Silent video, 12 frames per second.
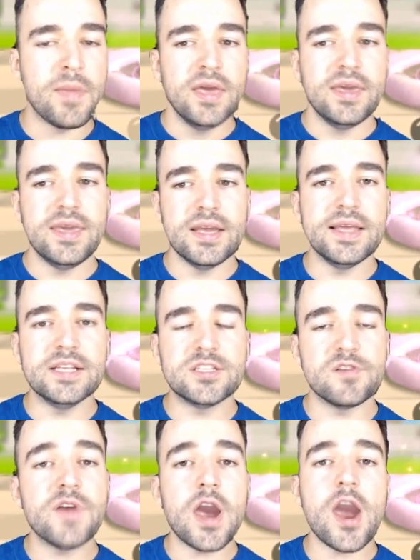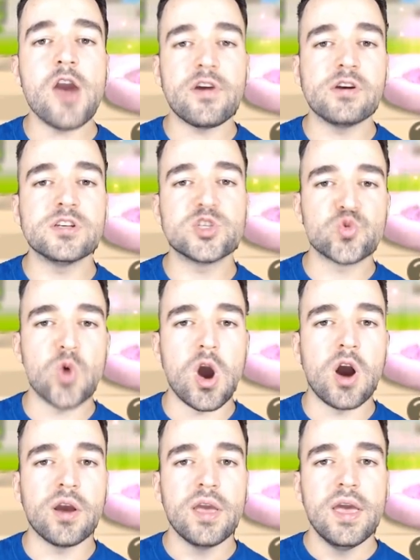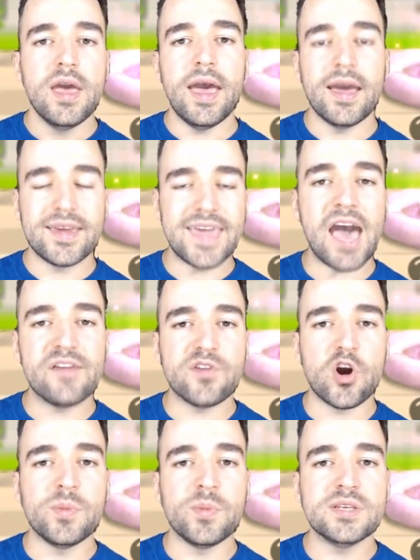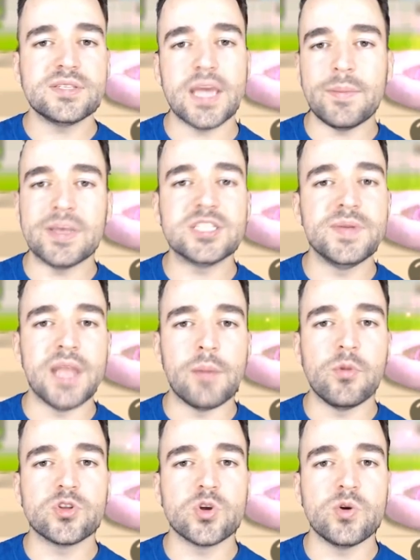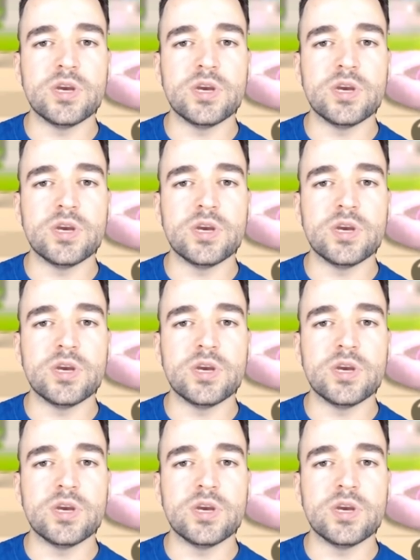He leads a very strong Cav army, same as Minamoto.